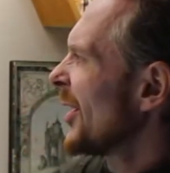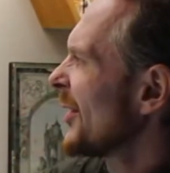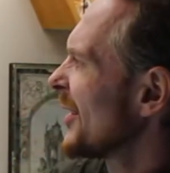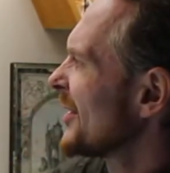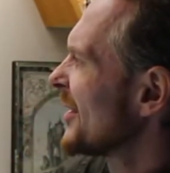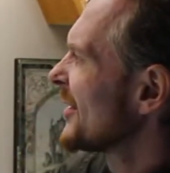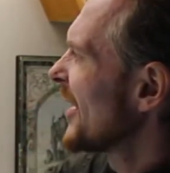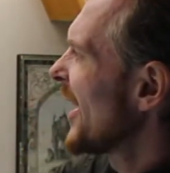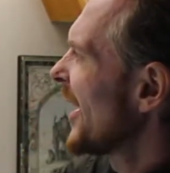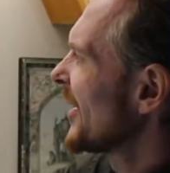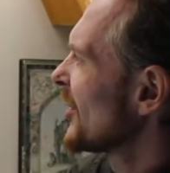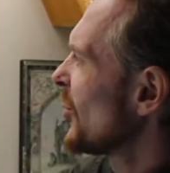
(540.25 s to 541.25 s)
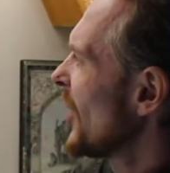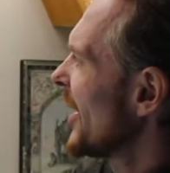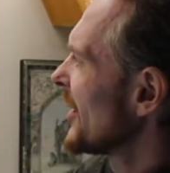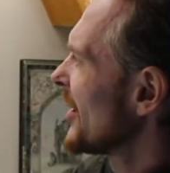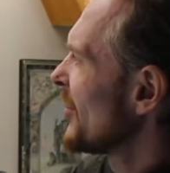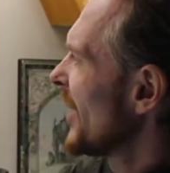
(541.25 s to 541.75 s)
law, this is x, y
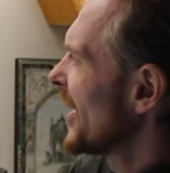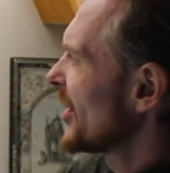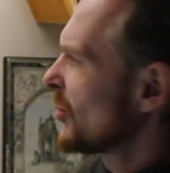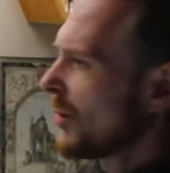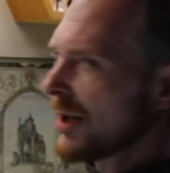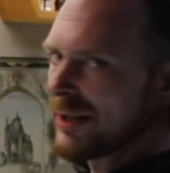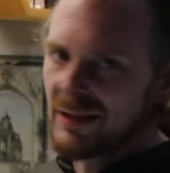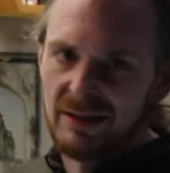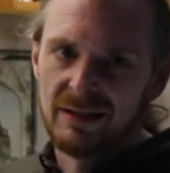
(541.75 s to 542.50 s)
to the minus 1.